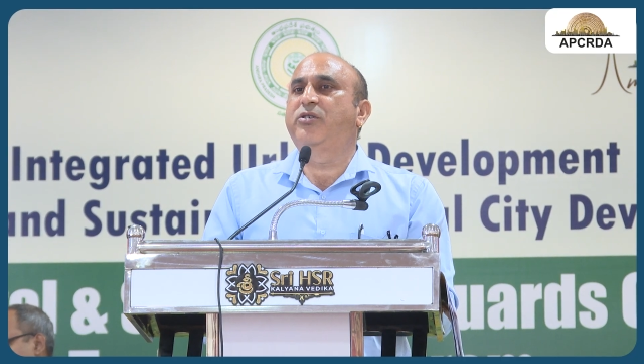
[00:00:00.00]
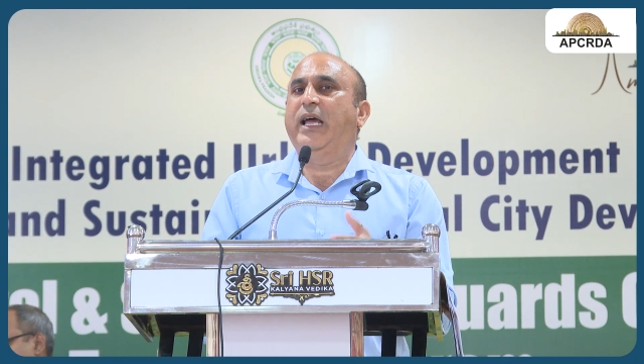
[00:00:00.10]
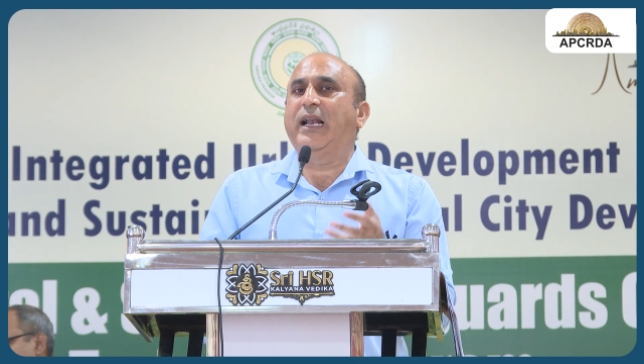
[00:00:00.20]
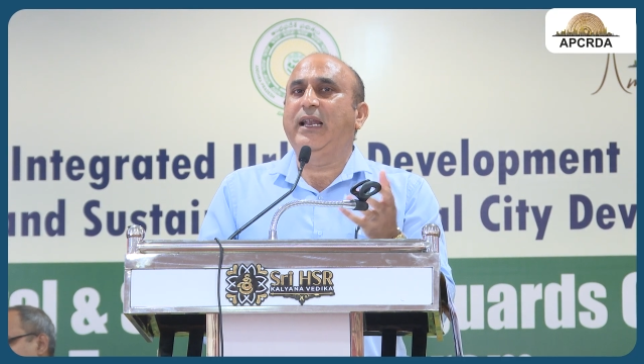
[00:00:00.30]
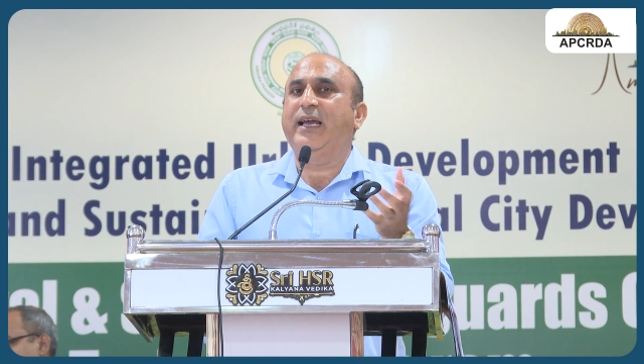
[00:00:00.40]

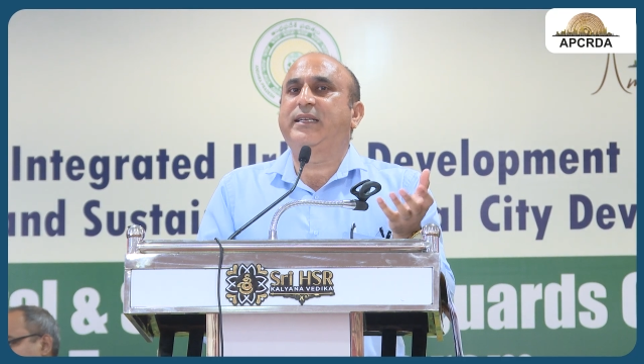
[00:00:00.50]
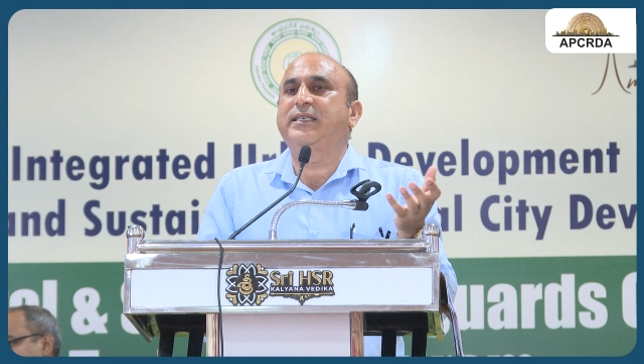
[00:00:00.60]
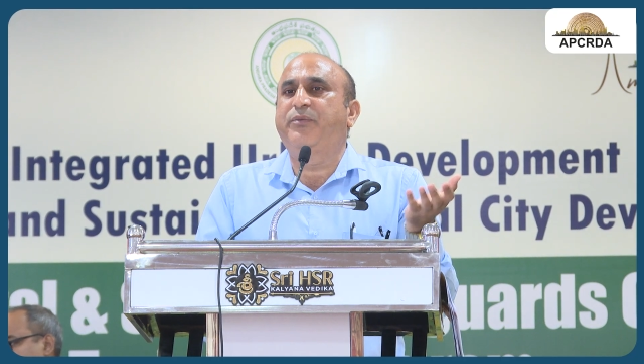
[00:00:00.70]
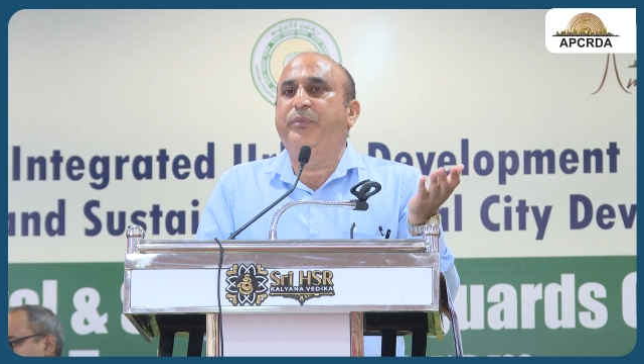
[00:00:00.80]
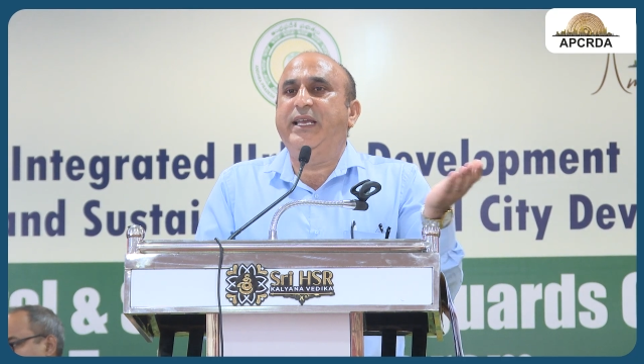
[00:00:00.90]
that will act as
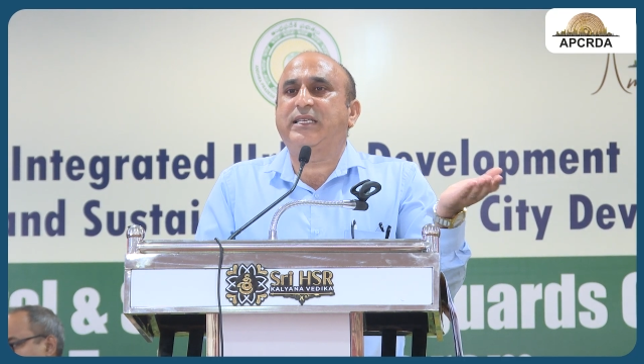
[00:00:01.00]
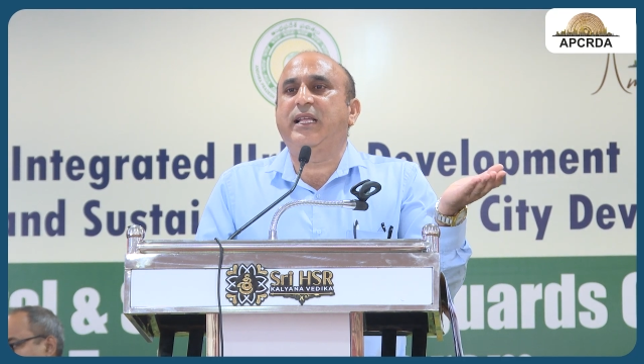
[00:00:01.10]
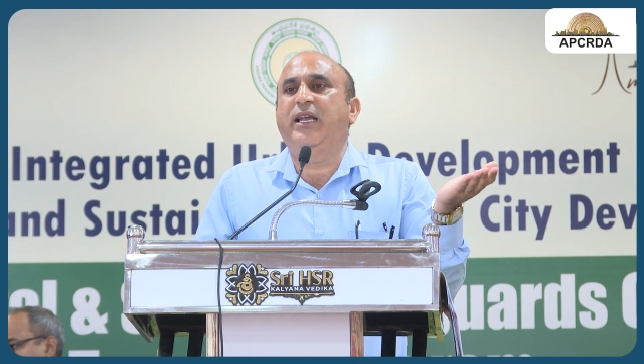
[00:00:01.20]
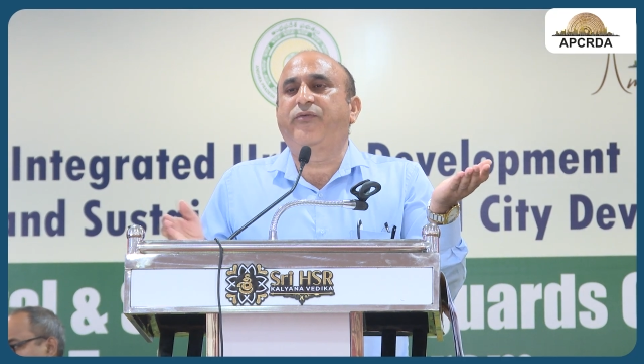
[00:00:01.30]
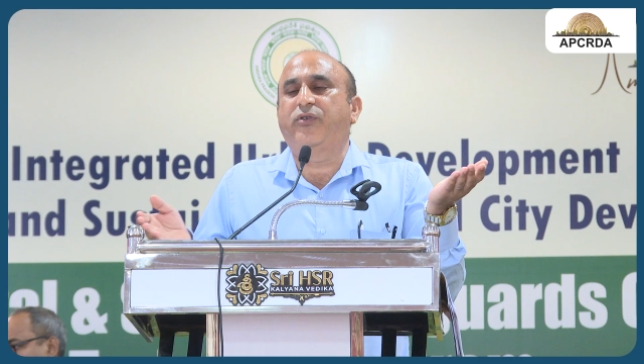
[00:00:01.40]
a
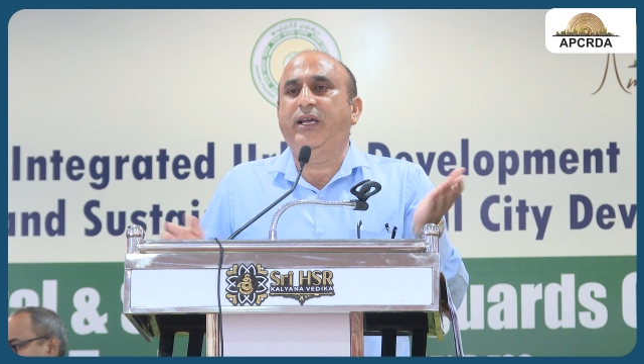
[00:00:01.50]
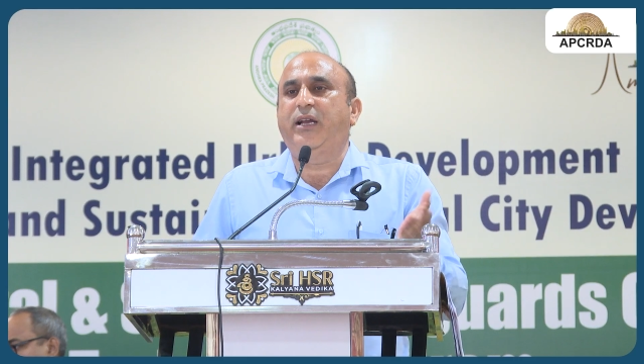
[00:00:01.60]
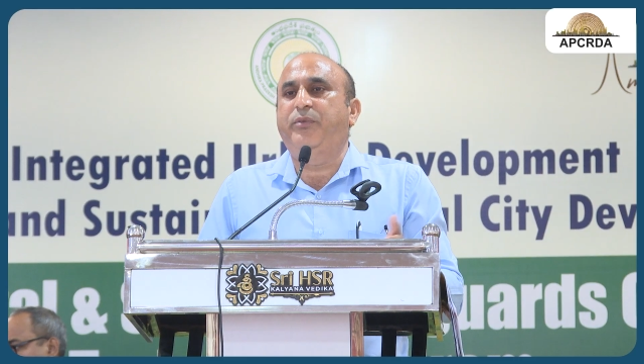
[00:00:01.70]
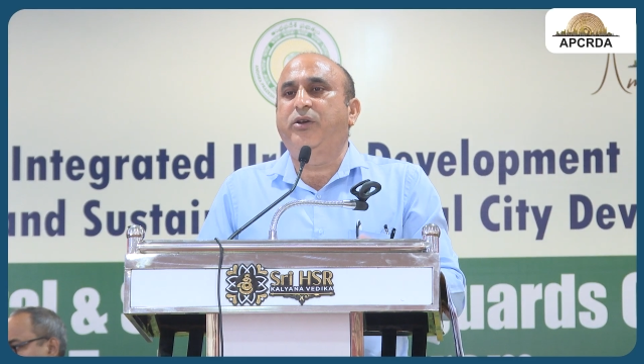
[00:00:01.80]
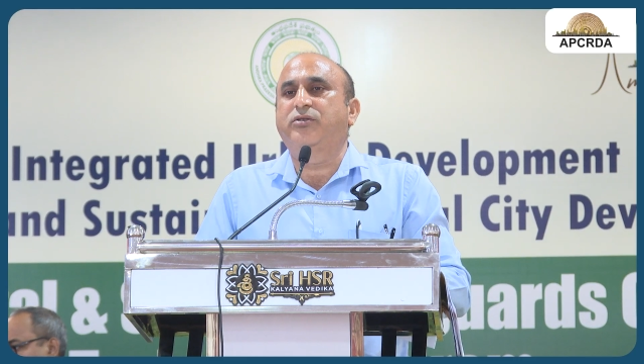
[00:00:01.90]
baseline for
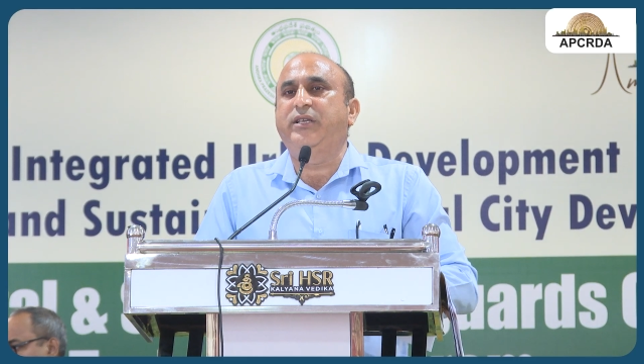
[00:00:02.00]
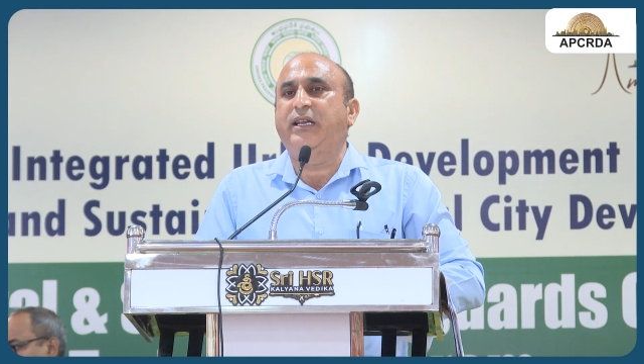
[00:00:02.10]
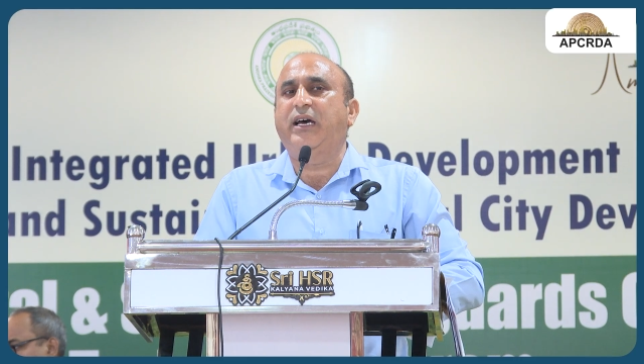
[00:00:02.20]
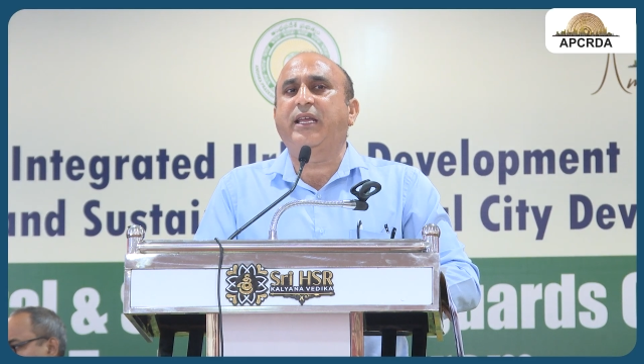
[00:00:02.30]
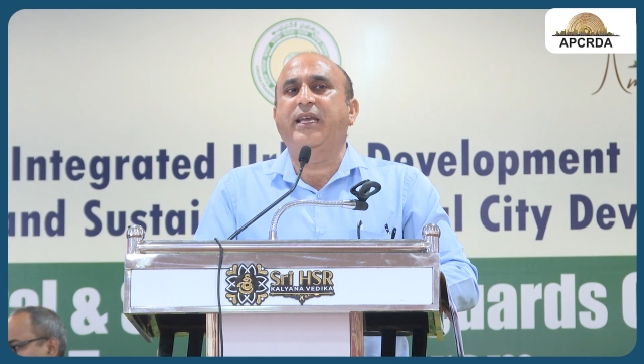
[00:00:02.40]
that, because there
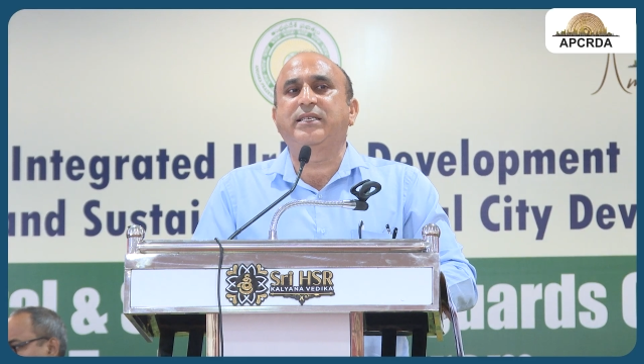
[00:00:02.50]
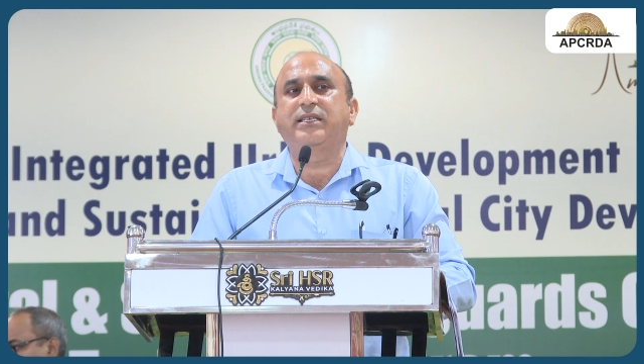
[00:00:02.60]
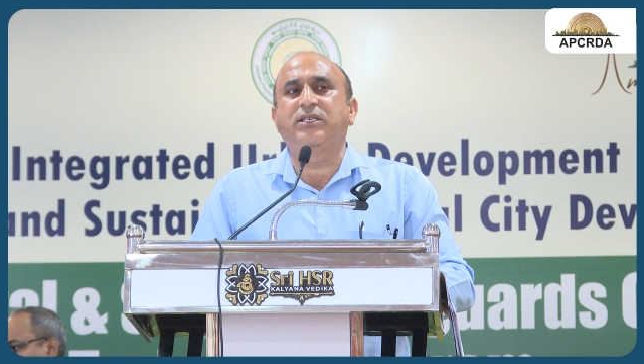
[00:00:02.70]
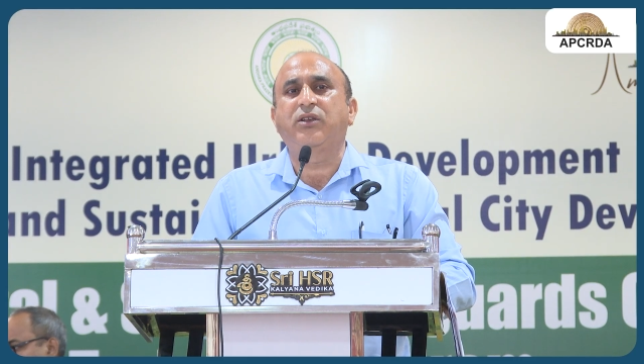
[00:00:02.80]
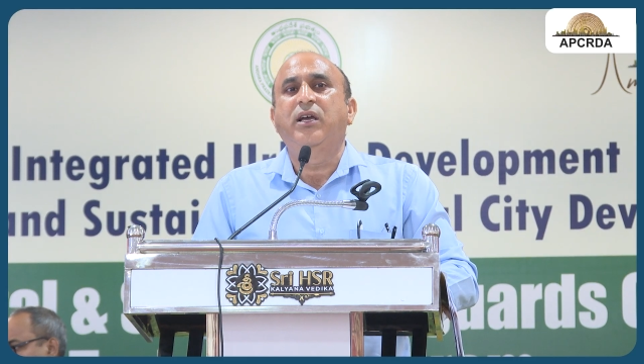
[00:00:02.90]
are cases